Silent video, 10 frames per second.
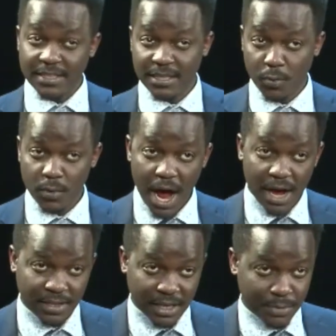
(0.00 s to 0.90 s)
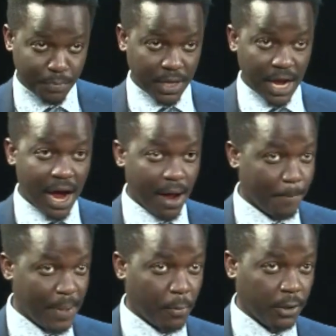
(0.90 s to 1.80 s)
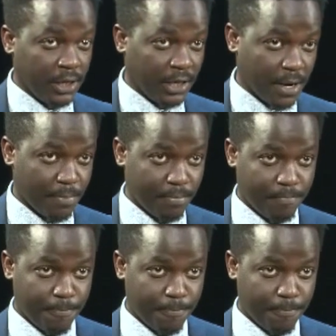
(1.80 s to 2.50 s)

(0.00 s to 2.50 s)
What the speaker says: is a good asset that is bringing people income.